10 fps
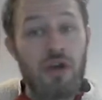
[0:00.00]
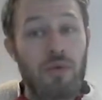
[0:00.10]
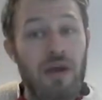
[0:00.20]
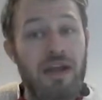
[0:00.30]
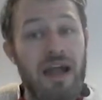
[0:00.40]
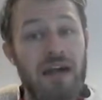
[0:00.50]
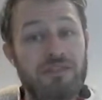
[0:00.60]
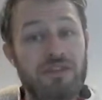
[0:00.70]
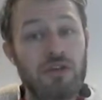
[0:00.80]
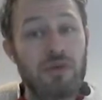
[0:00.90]
where they
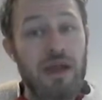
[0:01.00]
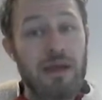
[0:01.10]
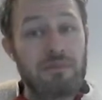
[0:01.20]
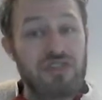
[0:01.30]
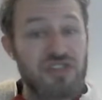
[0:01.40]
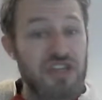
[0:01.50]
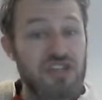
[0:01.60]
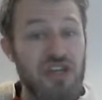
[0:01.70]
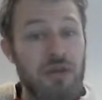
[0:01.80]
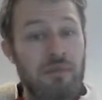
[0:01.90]
have to
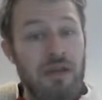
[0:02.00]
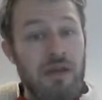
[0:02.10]
stitch it.